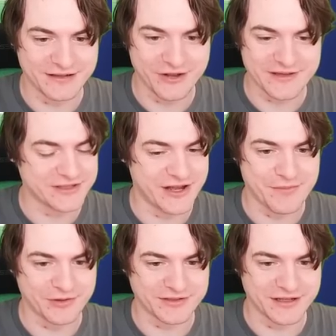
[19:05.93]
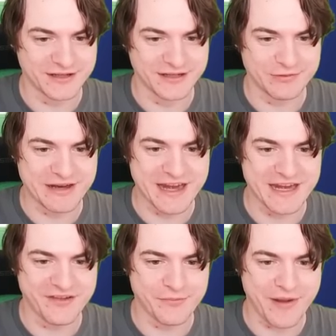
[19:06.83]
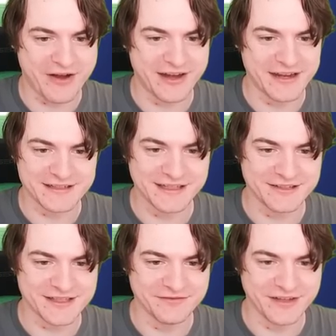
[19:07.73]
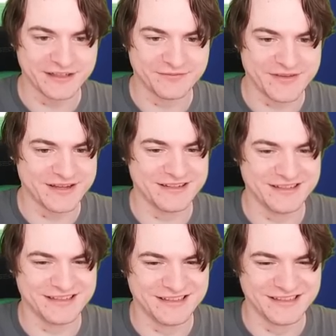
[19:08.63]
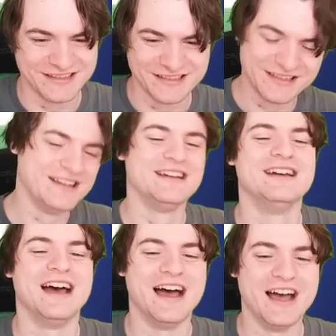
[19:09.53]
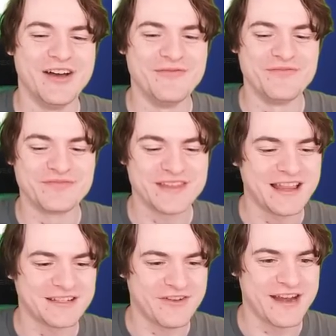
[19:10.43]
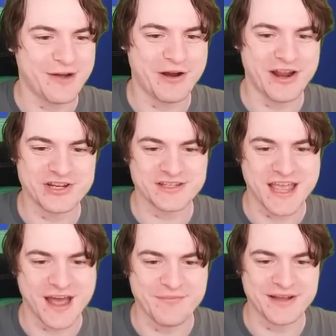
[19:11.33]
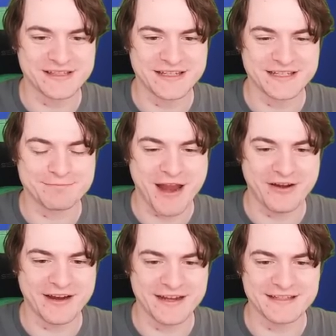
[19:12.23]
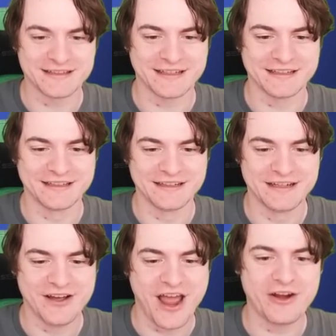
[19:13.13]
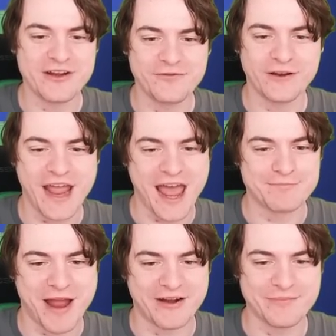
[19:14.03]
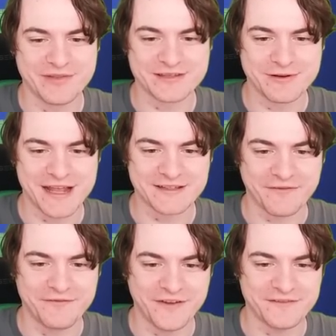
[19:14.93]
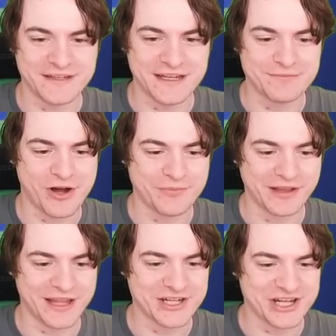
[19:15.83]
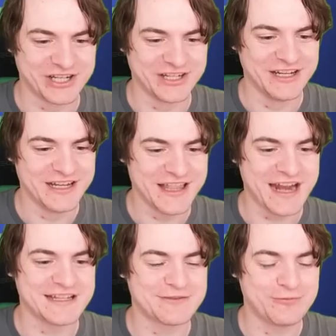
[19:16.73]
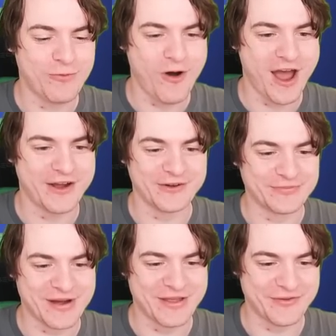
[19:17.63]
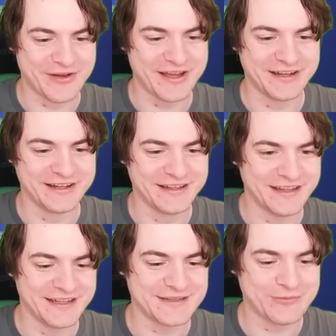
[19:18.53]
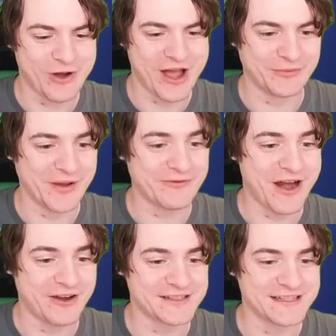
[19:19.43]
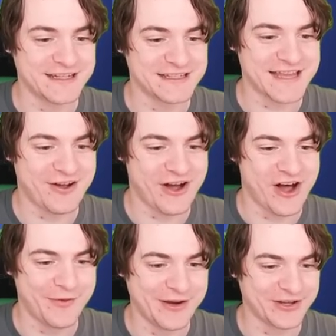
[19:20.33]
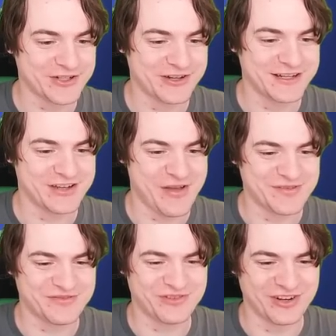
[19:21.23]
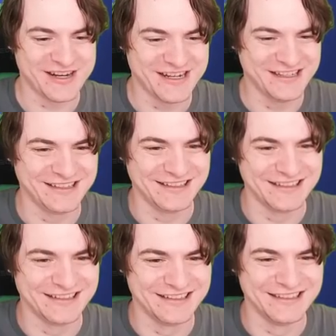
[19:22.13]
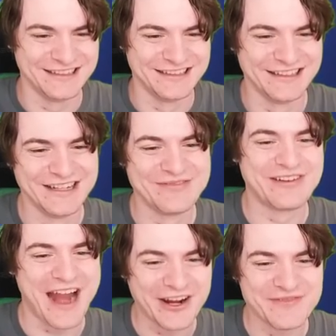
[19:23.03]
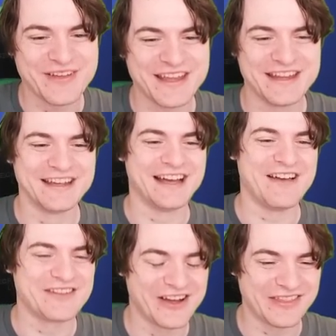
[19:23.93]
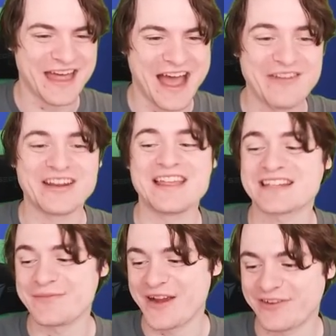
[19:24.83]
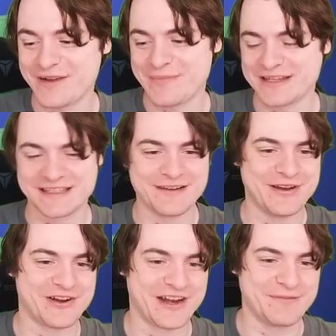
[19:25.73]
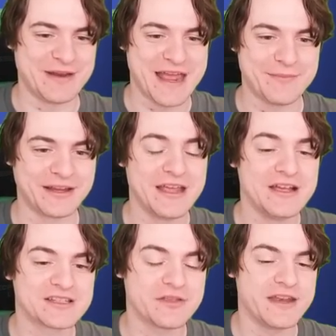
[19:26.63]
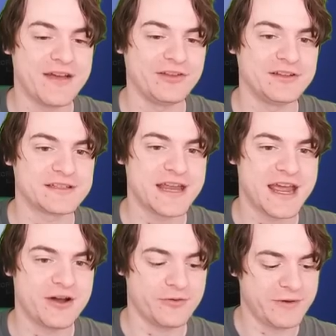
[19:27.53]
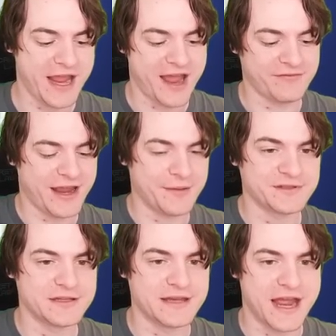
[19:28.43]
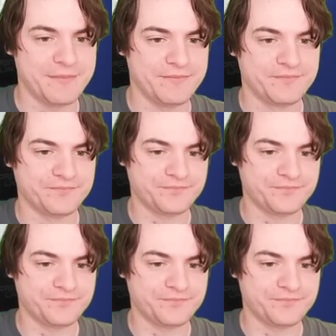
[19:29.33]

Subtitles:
No, it's not in Malta. Do we get another Bari in Italy or something? yeah, let's find out. Where did I just get? My city's Bari in Italy. I already thought I had Bari, but this one has a 15 population. That is wild, by the way. That is wild. My rarest city is now Arm in Austria times 3. Proud of me. I've got that. There's going to be a really big city we're not going to be naming. So the Netherlands now, we have Amsterdam.